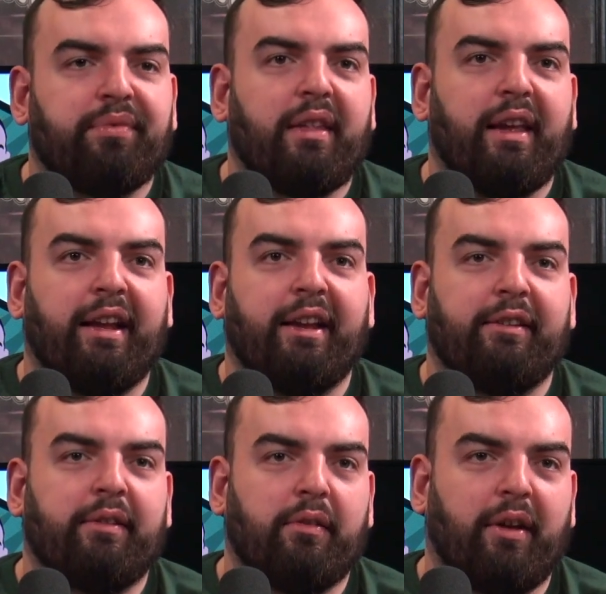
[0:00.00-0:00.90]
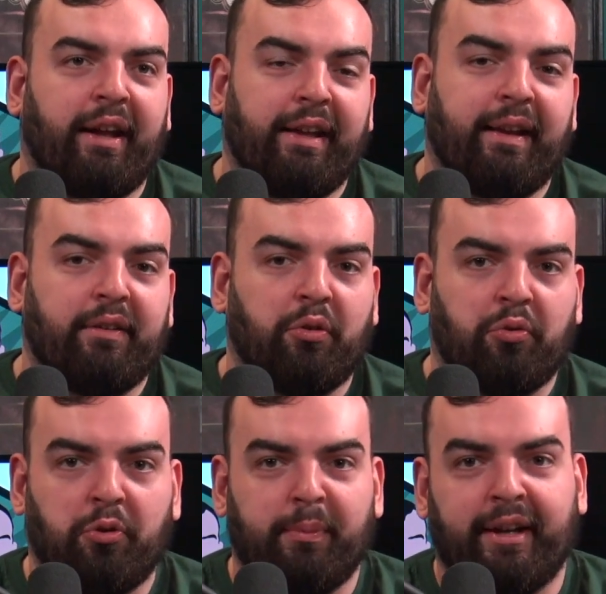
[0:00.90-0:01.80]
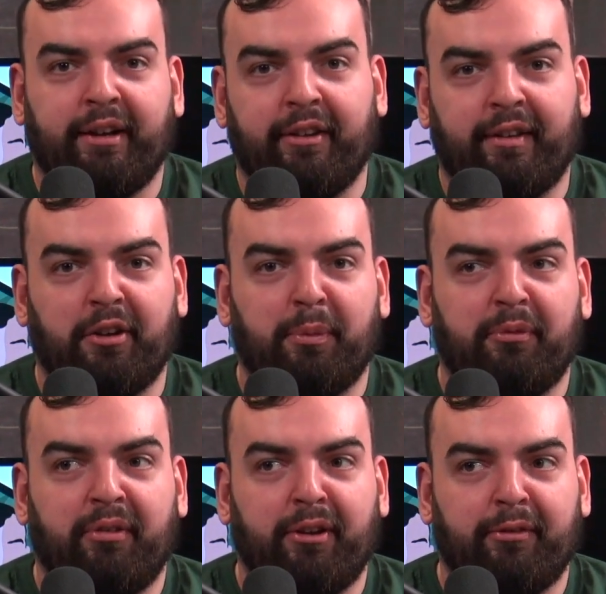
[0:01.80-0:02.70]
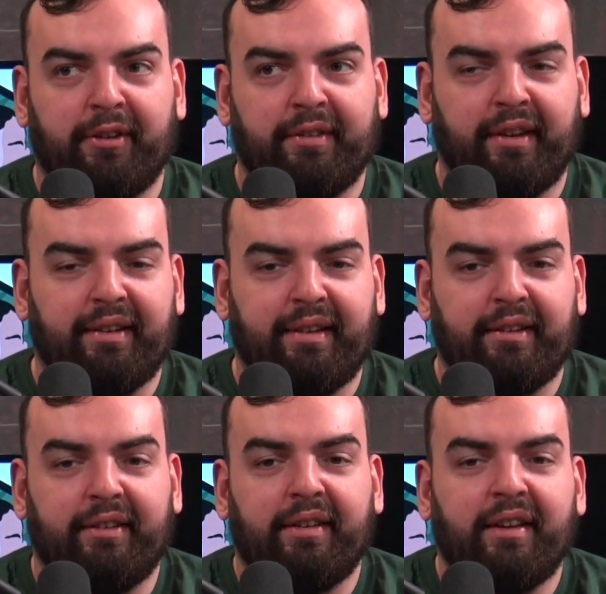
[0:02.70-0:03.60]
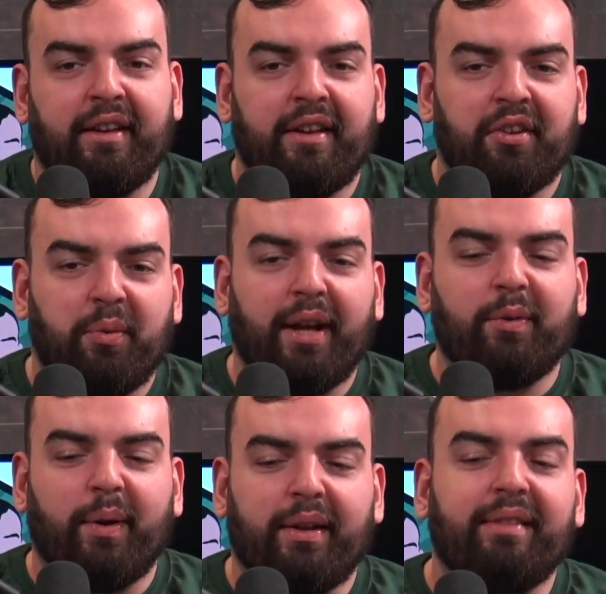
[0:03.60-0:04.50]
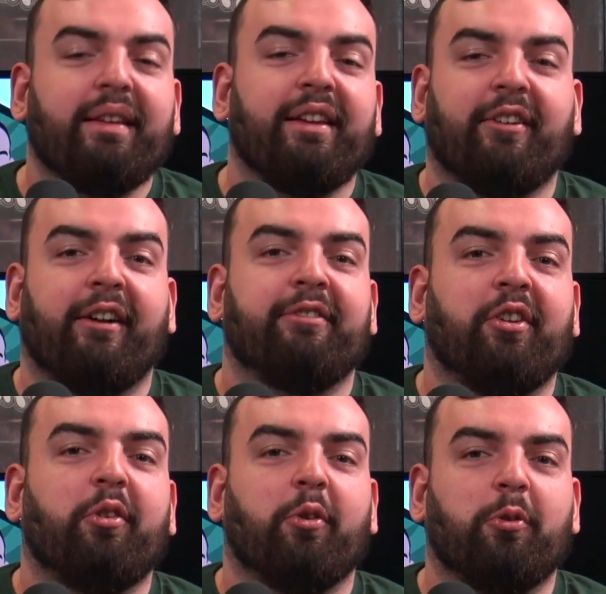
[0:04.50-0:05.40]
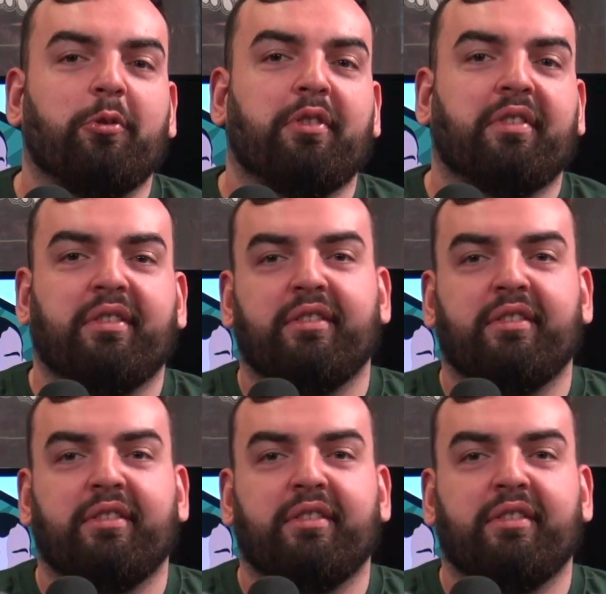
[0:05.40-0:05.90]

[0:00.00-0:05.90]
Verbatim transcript: and it's again that's also been another thing that's been really fun. Like I said, twenty twenty three, I have two goals.